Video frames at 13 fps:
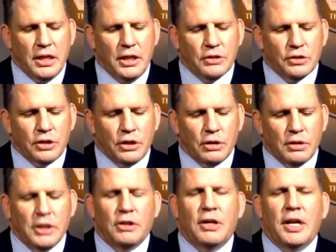think, is
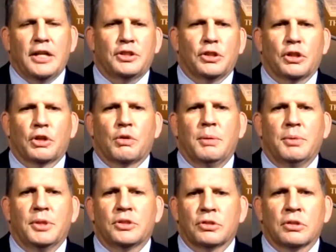our international
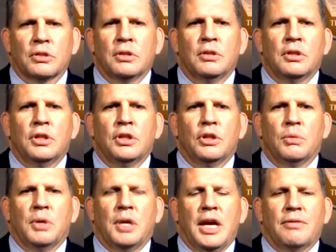agreements. You
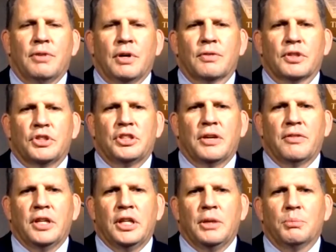know, we have over
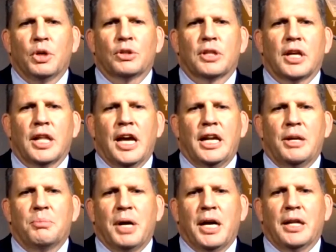70
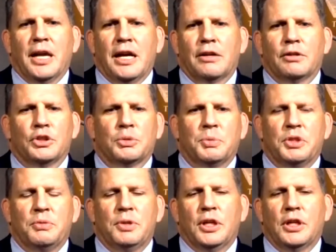multilateral and bilaterals
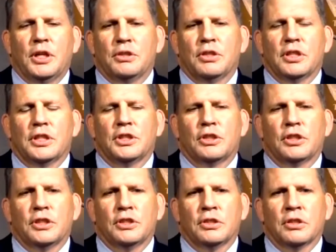between our 2
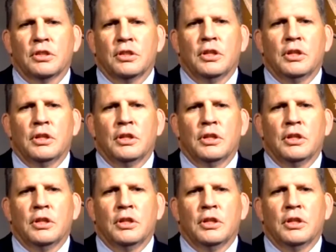countries.